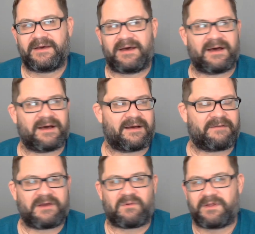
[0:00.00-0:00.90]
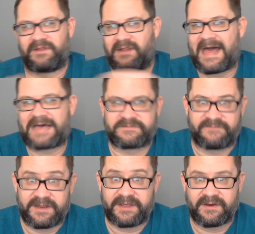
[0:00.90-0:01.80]
I think one of the last
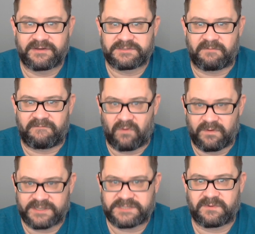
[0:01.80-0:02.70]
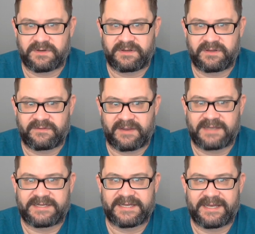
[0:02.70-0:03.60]
videos before this one that
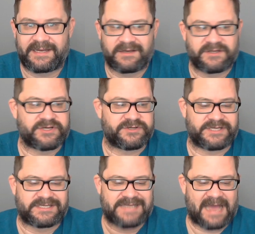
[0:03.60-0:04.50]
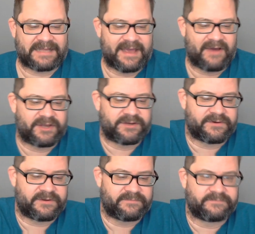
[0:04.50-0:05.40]
I did shows you exactly how I
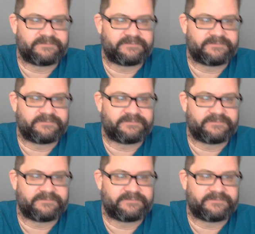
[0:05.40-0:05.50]
do it,